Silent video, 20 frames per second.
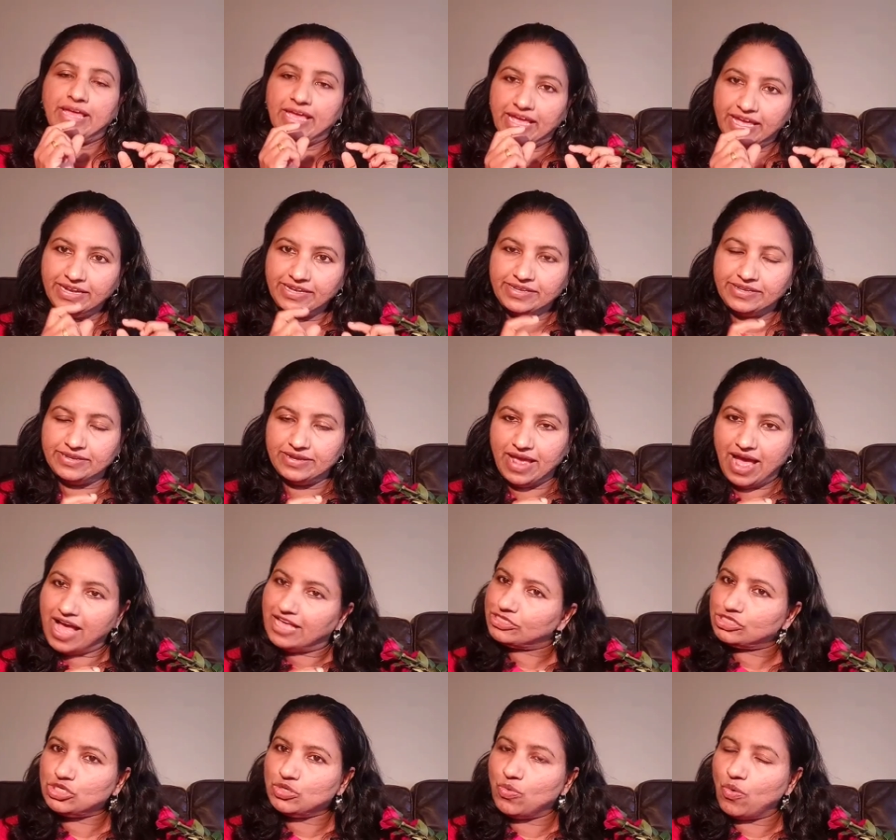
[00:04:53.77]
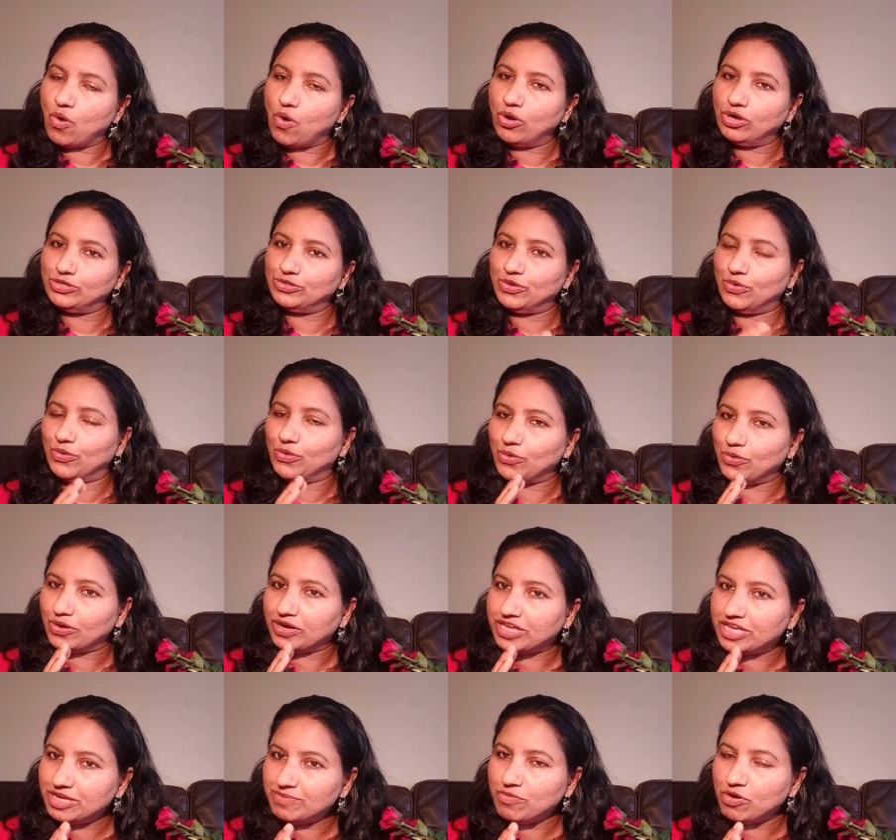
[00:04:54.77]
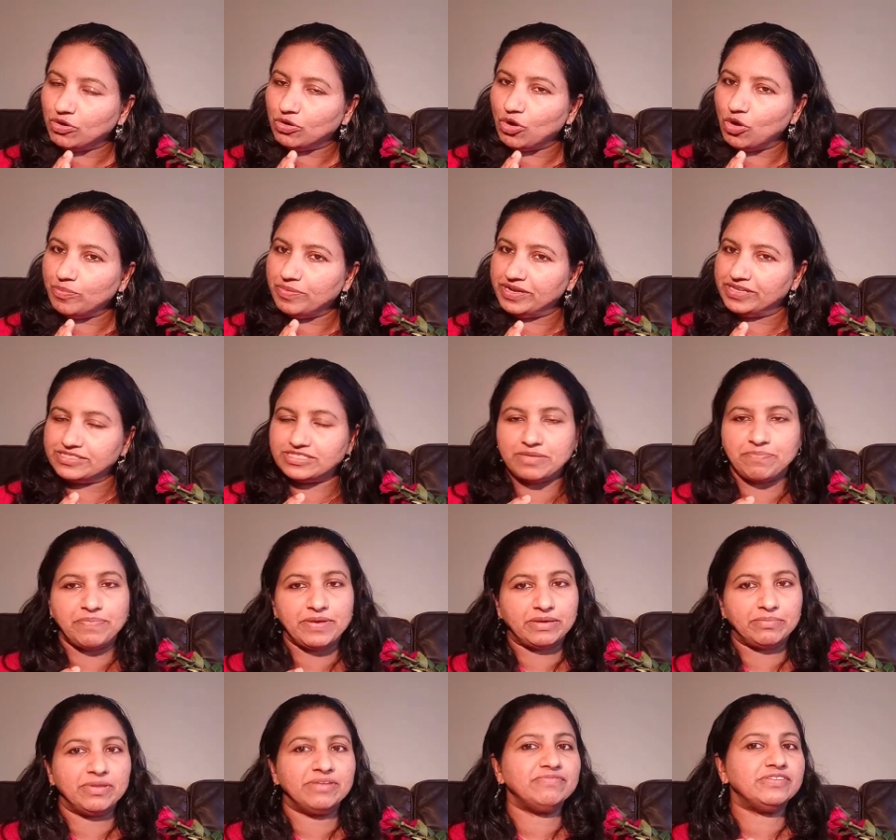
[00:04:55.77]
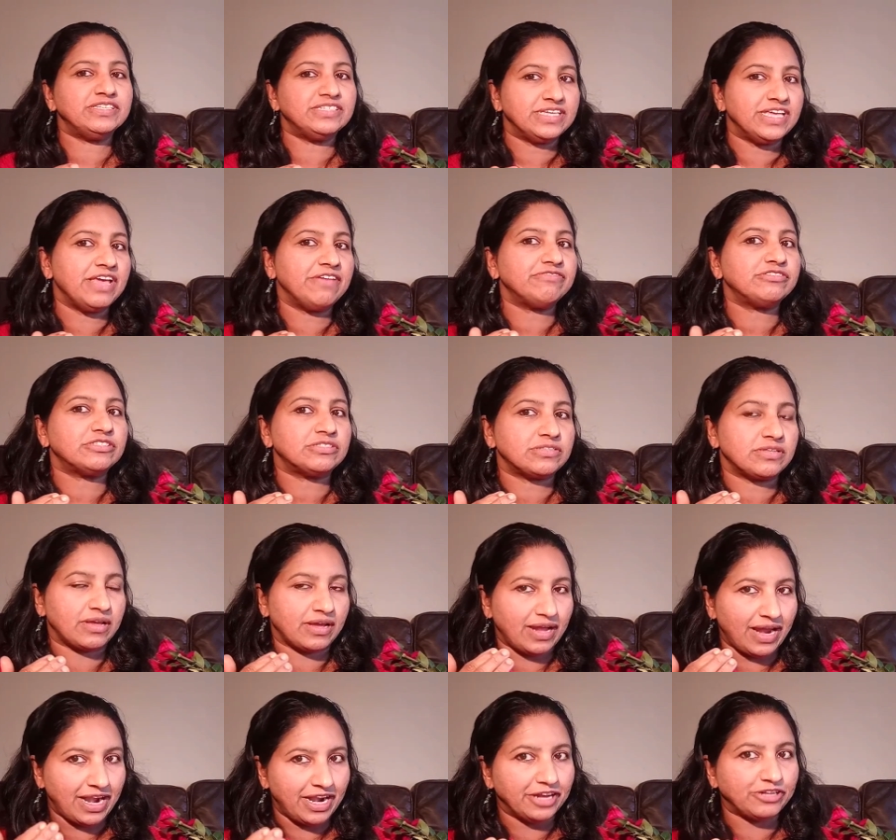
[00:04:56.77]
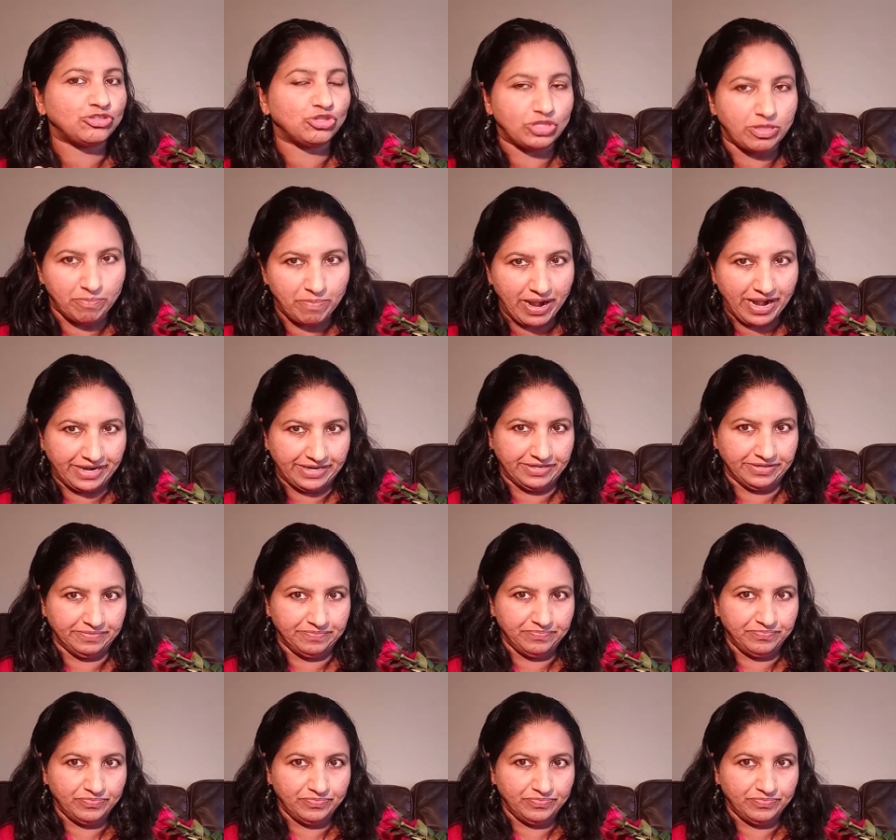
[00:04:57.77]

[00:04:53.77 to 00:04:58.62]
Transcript: it, as you all know, hemoglobin is the pigment which gives color to the blood,